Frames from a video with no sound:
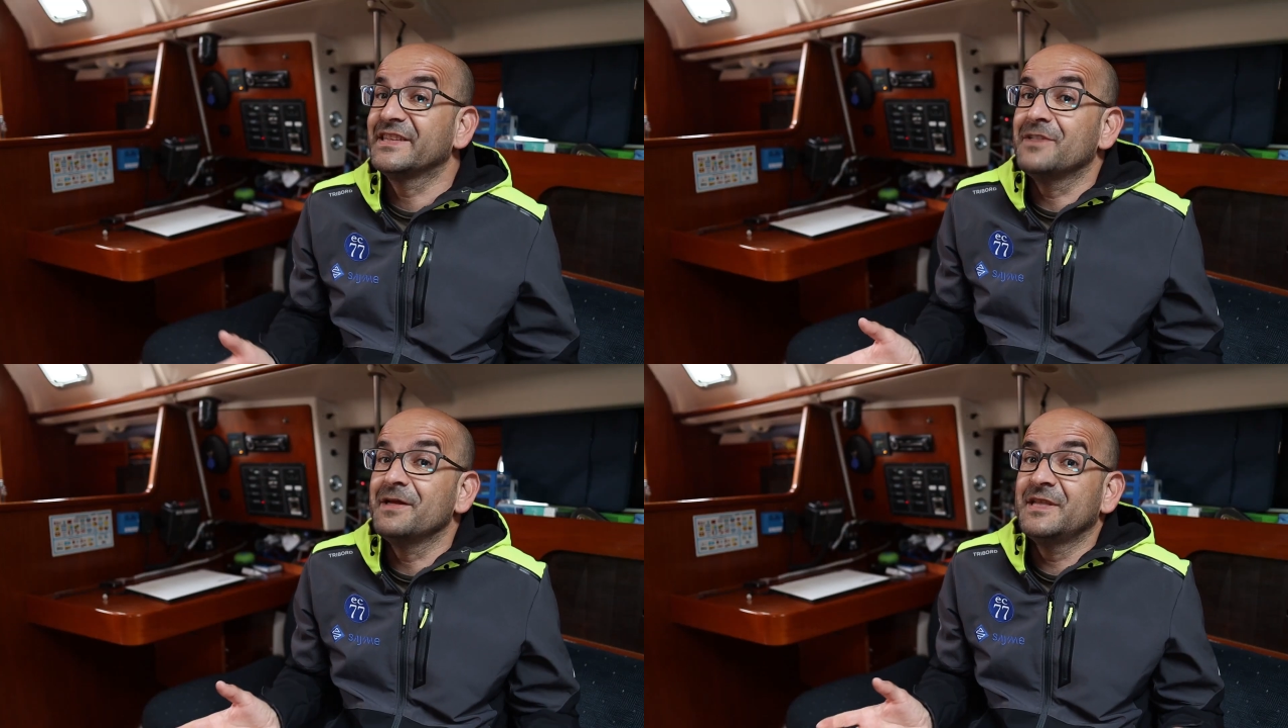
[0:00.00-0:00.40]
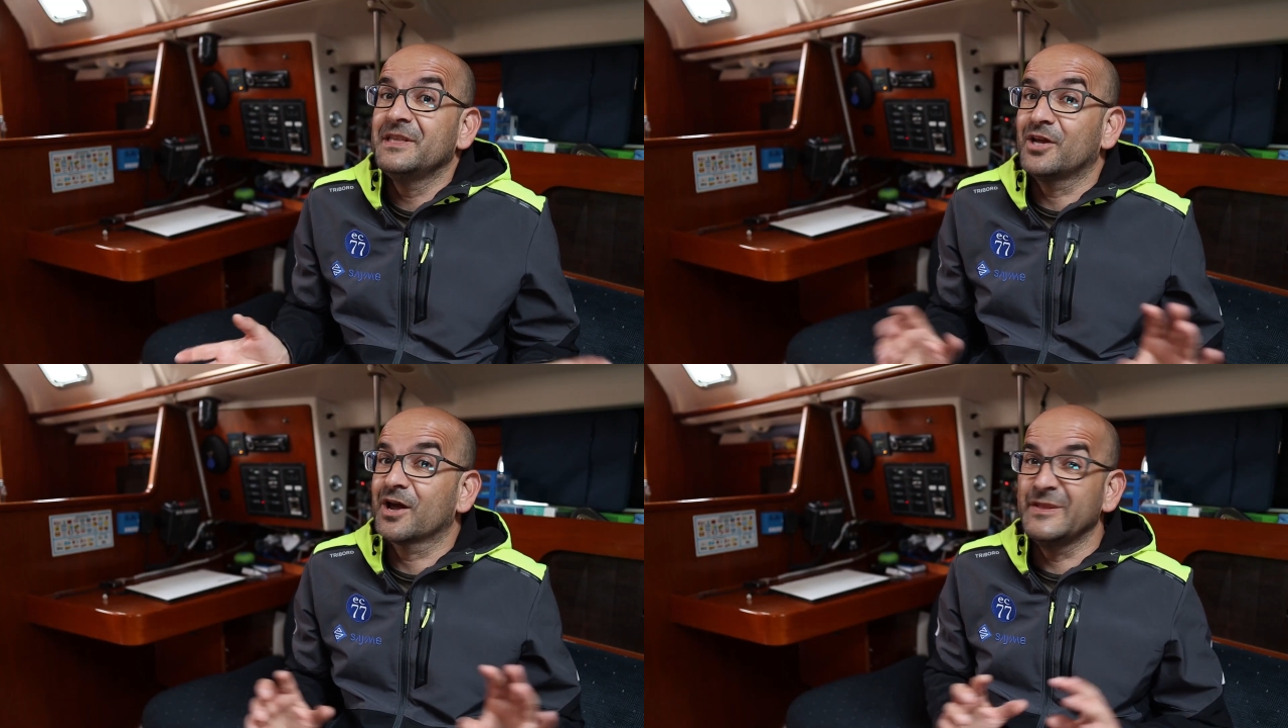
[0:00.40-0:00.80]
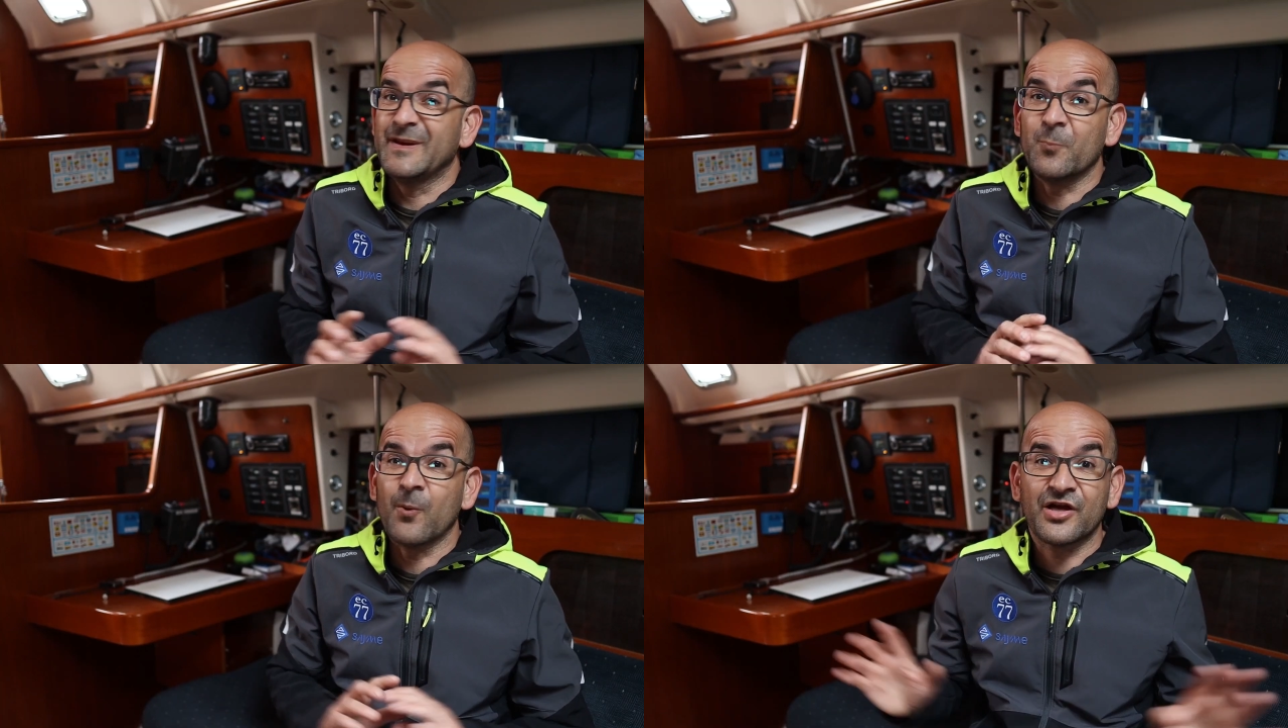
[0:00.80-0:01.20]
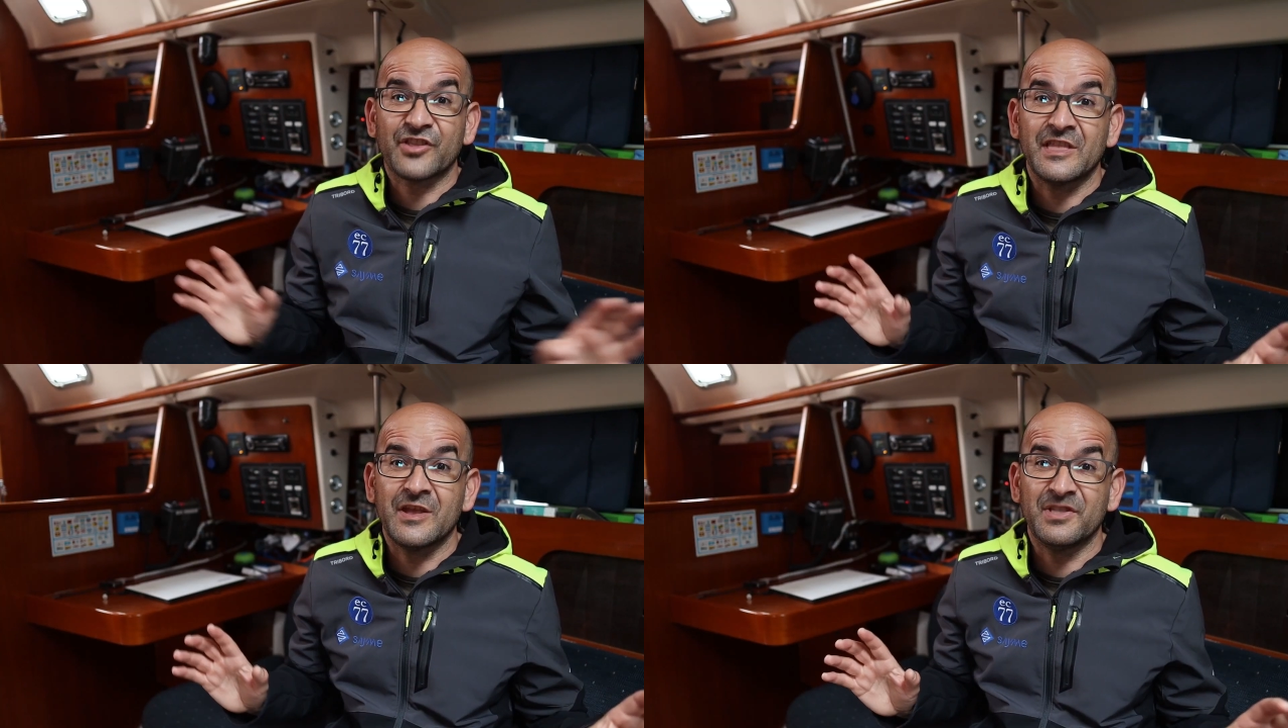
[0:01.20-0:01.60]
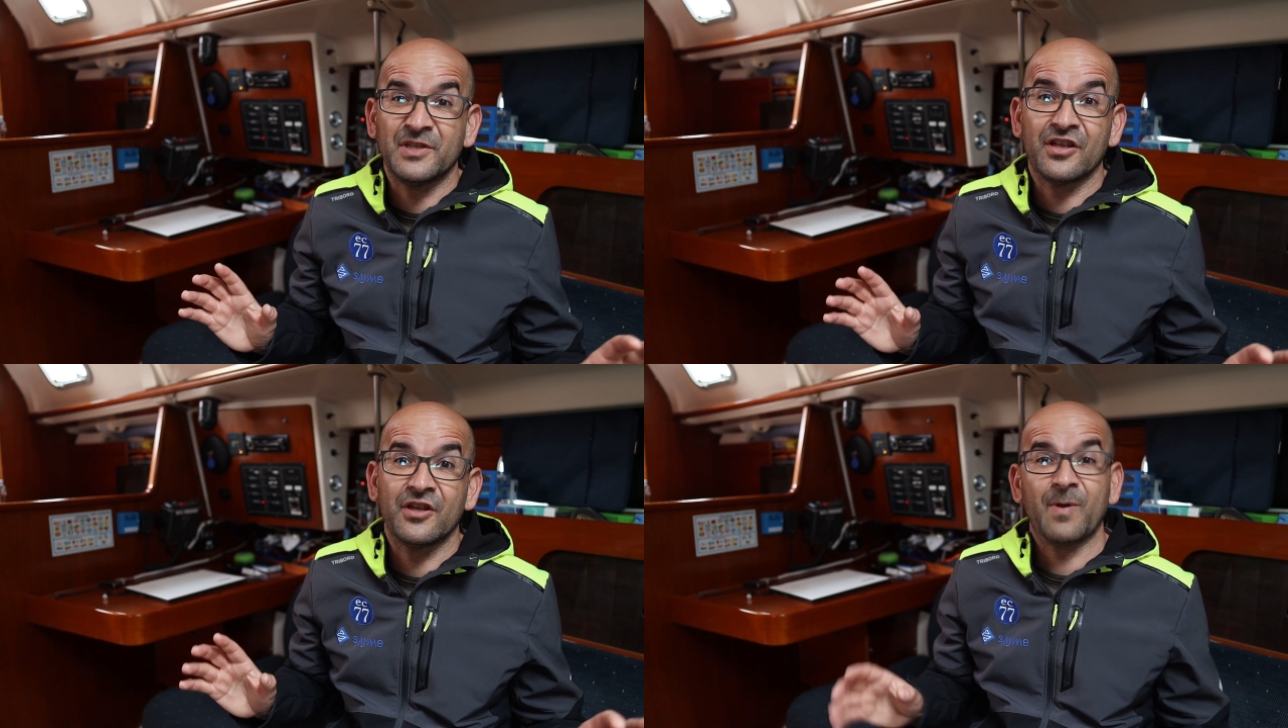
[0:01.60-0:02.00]
because we have no more episodes
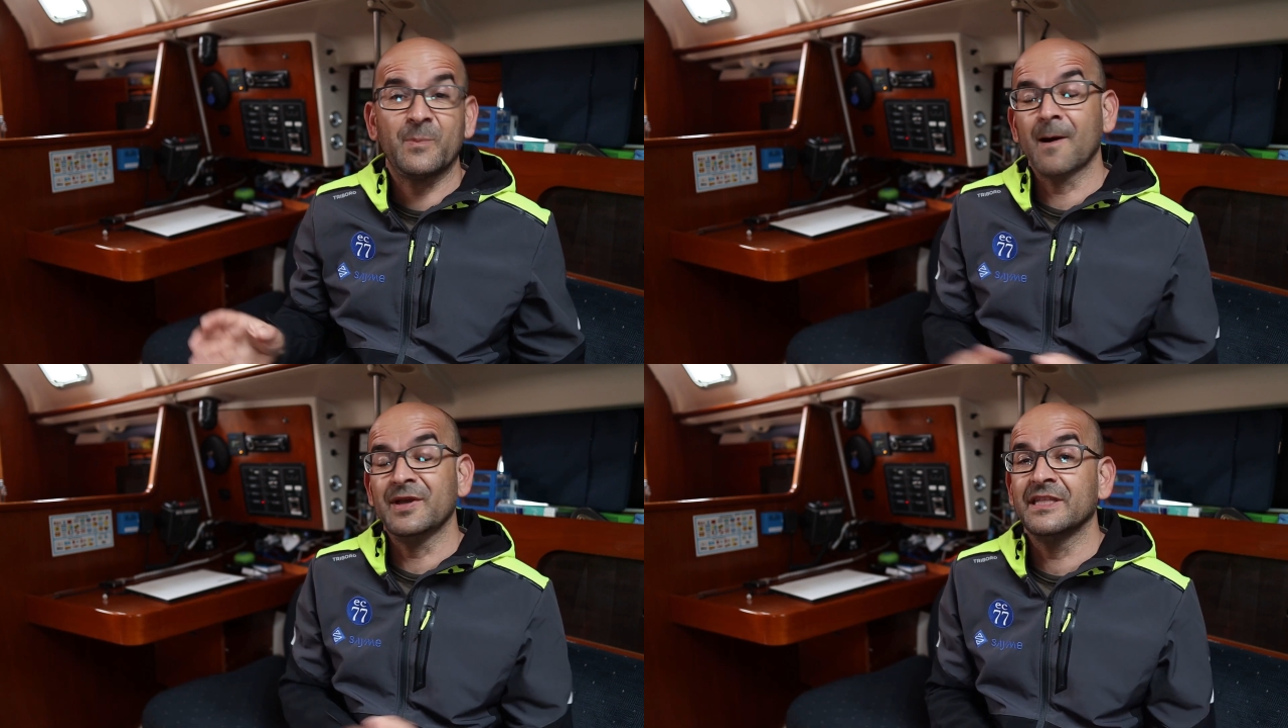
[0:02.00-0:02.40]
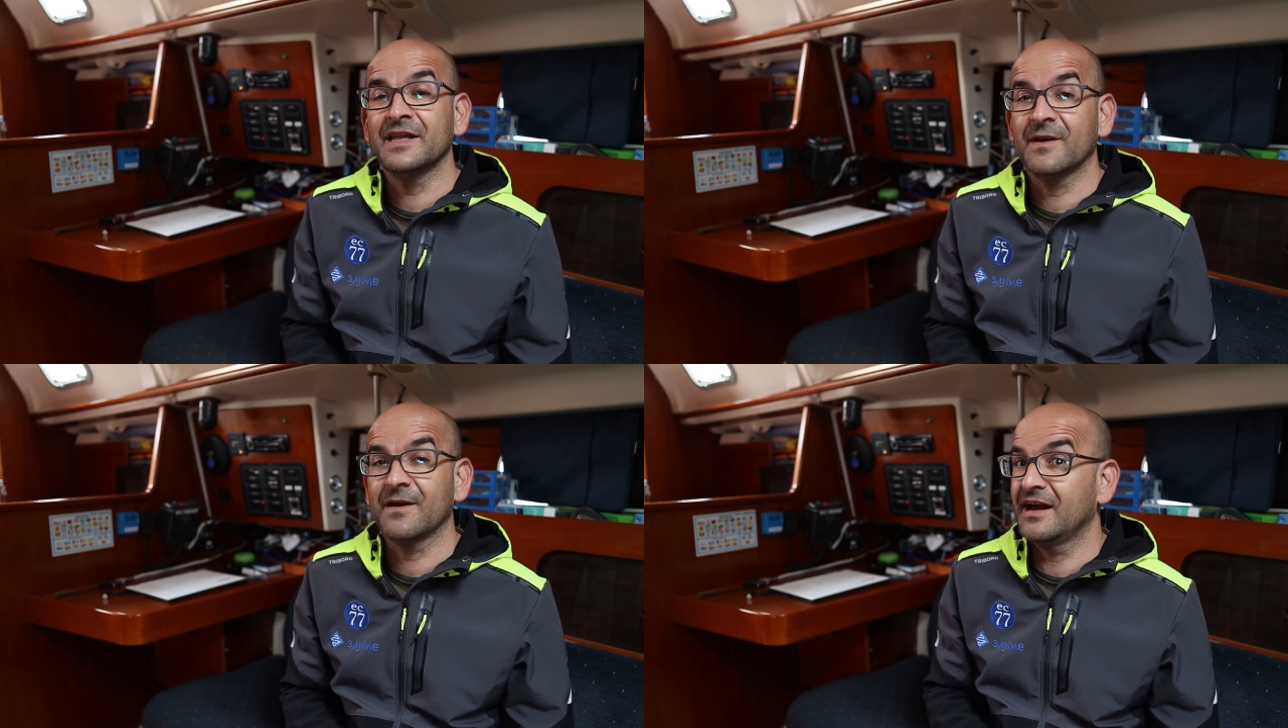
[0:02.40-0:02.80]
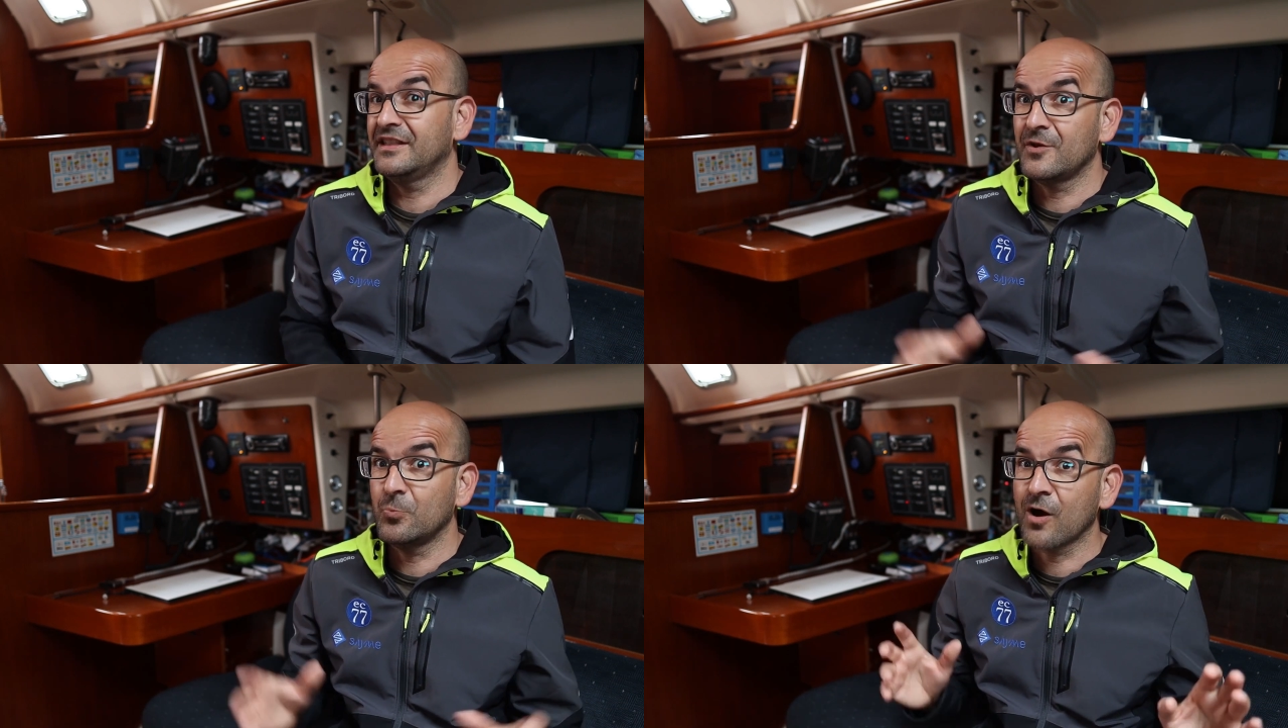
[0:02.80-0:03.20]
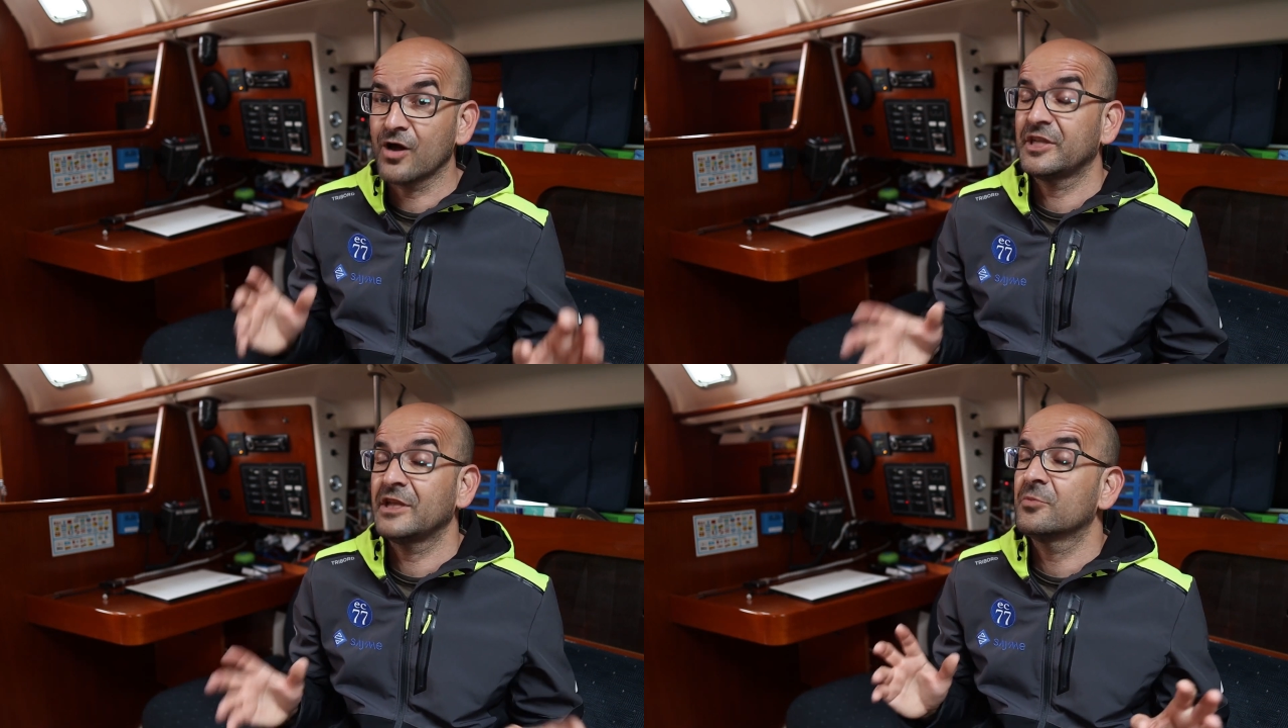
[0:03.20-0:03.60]
of The Low Cost Sailor left to watch.